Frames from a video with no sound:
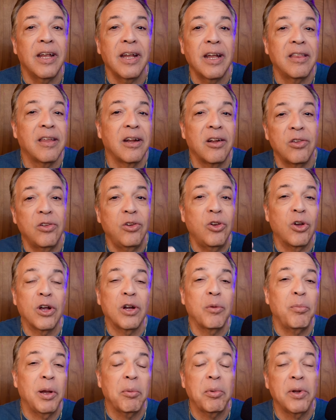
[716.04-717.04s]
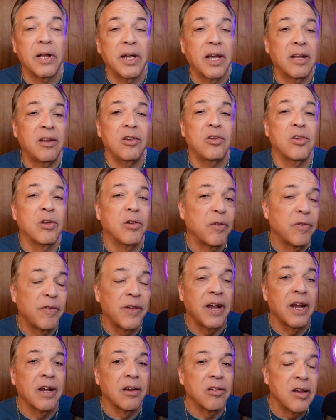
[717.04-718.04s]
thinking that you're going to be able to get these other
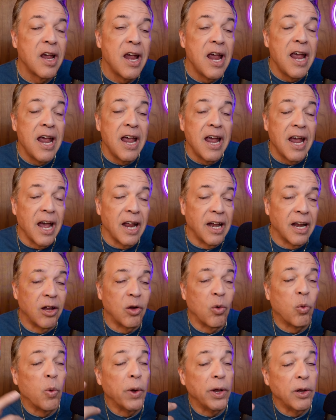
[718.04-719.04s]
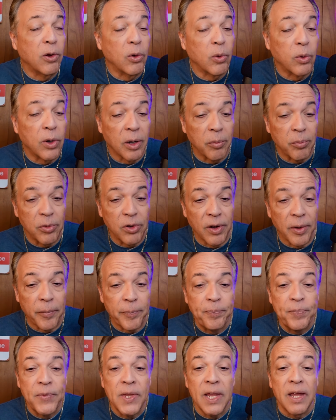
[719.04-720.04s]
things. And then the window comes
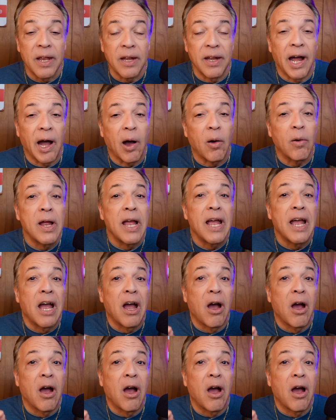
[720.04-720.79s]
up. Now,